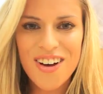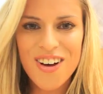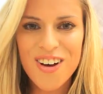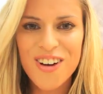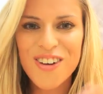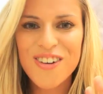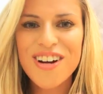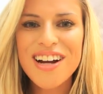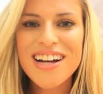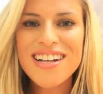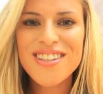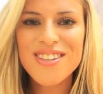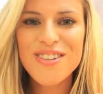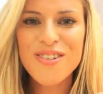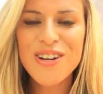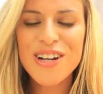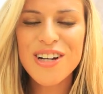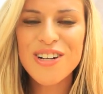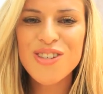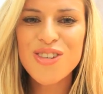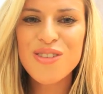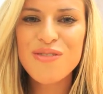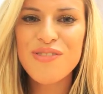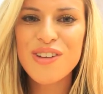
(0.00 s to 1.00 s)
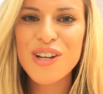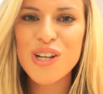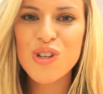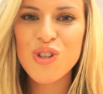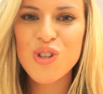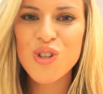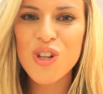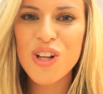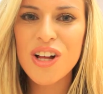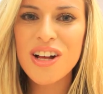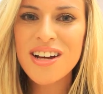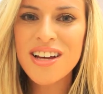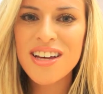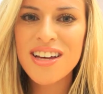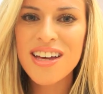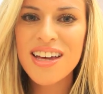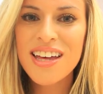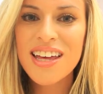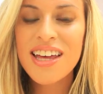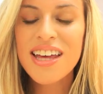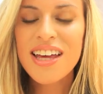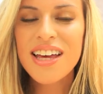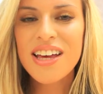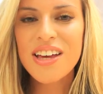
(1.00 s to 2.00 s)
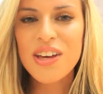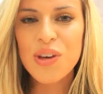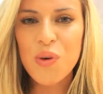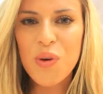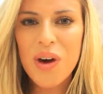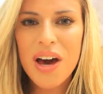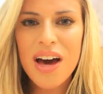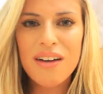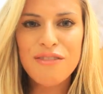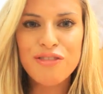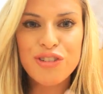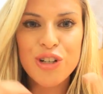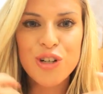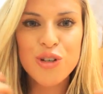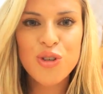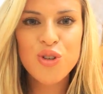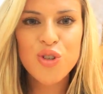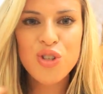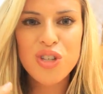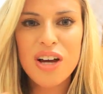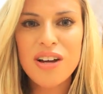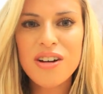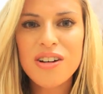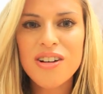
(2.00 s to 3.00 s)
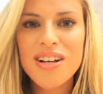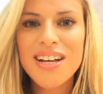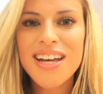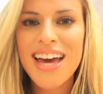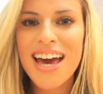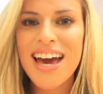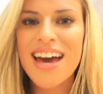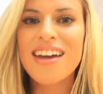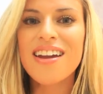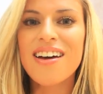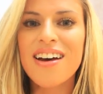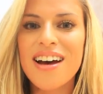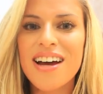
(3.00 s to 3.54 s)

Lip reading: Alright, so here's the finished look. You have your subtle cat